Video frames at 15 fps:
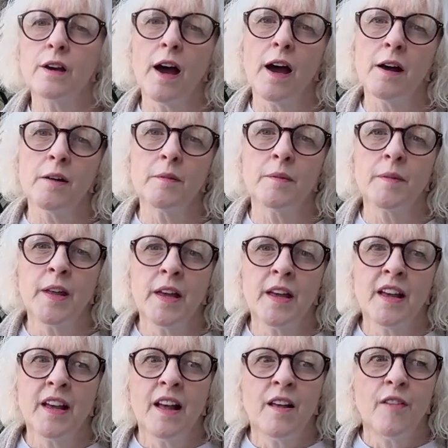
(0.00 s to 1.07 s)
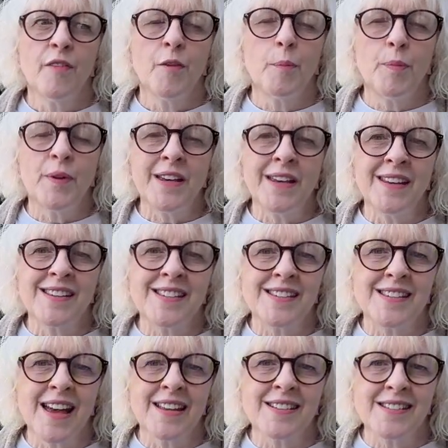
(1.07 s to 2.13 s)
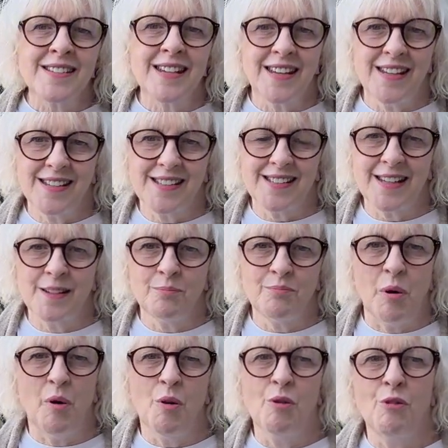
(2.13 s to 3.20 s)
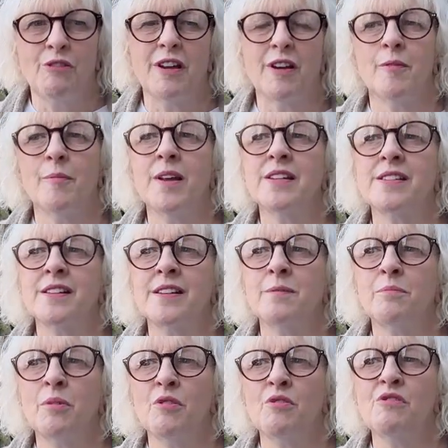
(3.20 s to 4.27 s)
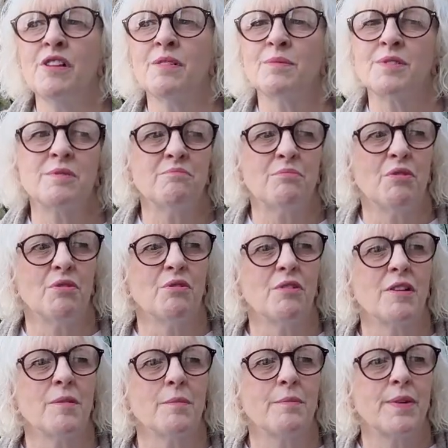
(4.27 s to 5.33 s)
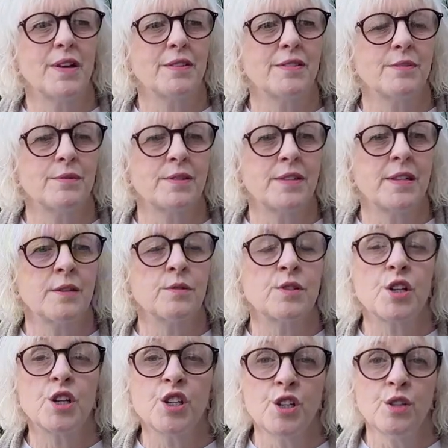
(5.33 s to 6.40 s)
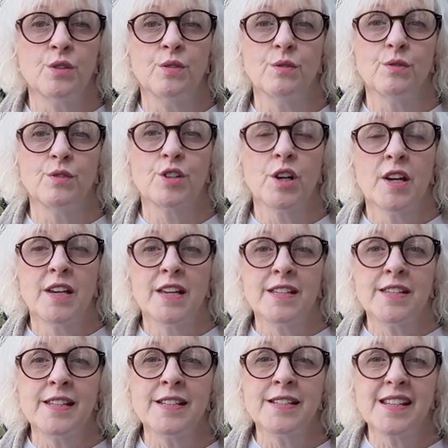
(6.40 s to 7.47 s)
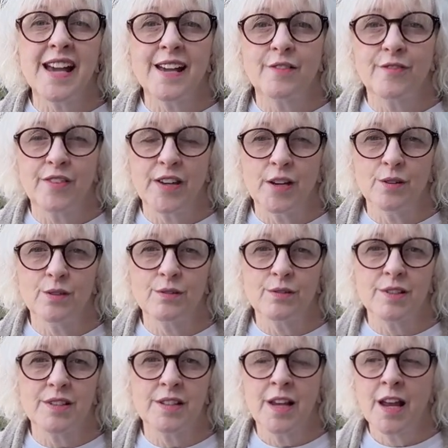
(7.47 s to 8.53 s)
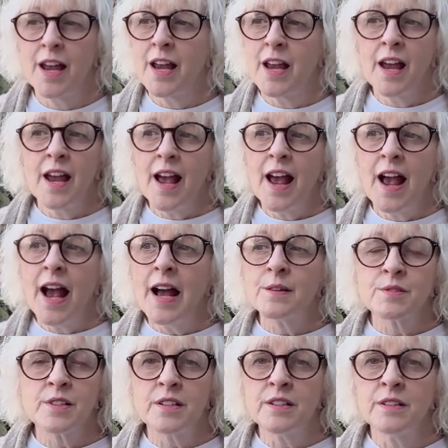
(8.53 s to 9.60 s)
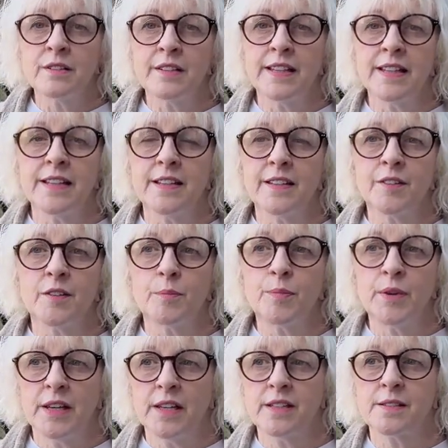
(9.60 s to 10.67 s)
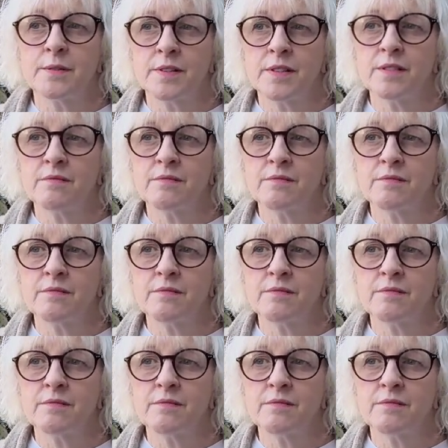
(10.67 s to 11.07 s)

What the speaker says: the biggest antiques emporium. It's an emporium because it was huge. It's in Dagfields, absolutely the biggest